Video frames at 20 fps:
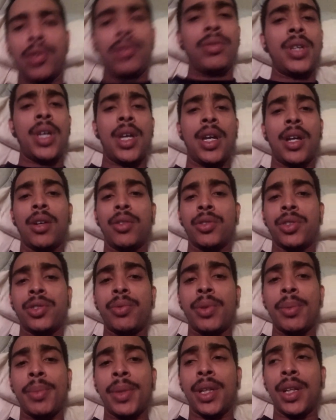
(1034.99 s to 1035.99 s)
you can't go
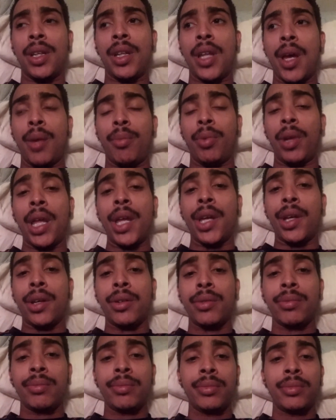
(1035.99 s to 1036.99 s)
swimming in that
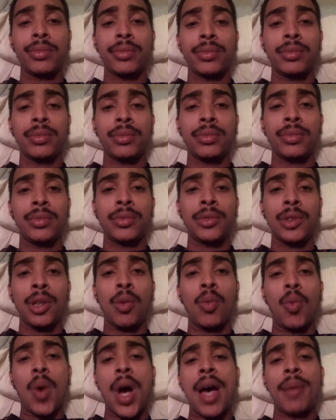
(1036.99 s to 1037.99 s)
lake.
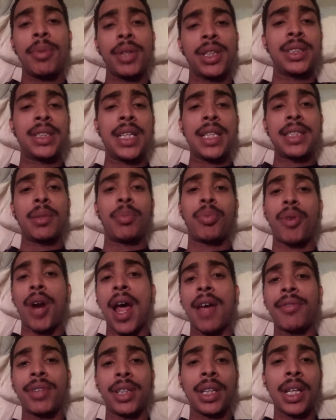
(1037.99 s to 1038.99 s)
Why? Because that's a
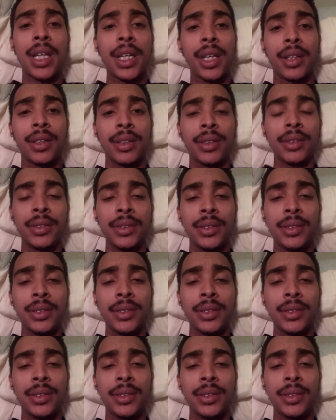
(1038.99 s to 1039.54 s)
private lake.